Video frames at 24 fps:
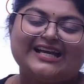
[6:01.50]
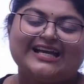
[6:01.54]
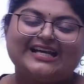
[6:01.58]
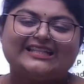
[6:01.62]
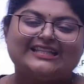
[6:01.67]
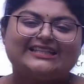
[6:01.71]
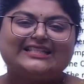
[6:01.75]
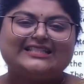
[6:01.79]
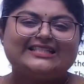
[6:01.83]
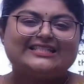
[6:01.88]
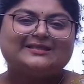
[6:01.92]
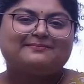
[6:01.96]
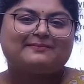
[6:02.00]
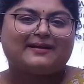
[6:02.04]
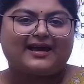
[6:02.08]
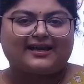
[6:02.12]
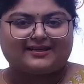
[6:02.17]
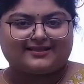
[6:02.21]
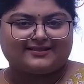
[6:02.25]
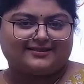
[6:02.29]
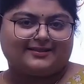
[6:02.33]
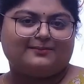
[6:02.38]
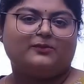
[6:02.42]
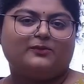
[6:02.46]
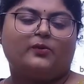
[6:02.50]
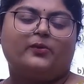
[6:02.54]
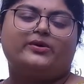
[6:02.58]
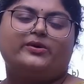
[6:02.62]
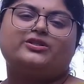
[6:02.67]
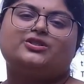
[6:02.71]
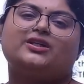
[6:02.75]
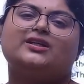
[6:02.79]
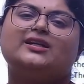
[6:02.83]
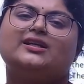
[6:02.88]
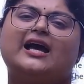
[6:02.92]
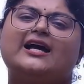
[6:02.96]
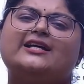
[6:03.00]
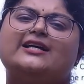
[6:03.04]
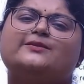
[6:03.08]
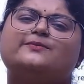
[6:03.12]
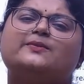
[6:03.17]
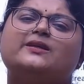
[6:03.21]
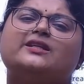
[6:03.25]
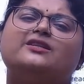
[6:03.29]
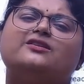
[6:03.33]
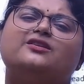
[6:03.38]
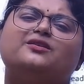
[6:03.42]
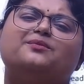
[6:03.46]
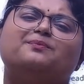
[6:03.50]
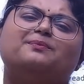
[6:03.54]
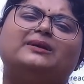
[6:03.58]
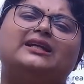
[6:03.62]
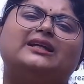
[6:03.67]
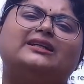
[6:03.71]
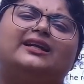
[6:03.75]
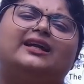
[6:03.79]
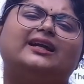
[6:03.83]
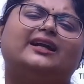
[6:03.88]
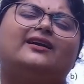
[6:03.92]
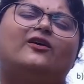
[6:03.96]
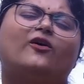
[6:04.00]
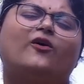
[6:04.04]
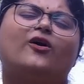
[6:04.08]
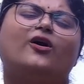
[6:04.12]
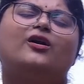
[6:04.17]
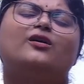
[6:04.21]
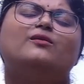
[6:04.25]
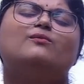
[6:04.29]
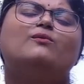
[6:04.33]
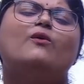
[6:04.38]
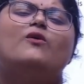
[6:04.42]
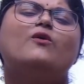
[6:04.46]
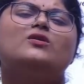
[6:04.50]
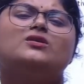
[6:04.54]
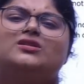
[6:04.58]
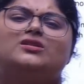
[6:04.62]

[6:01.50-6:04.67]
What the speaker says: This maxim question has been repeated almost